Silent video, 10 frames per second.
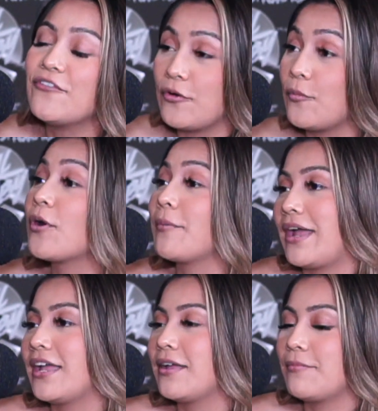from where
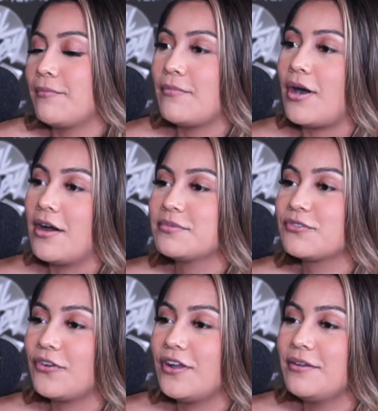my
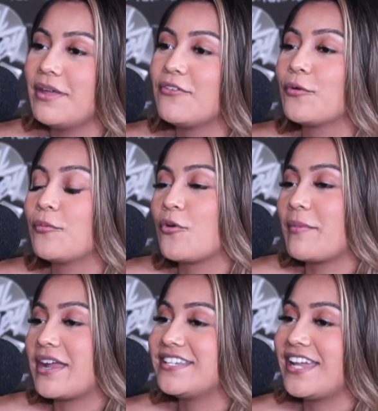mom's from and from where
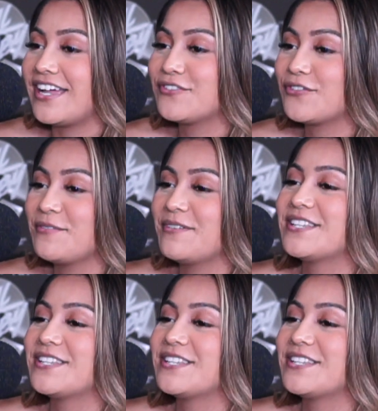my dad's from,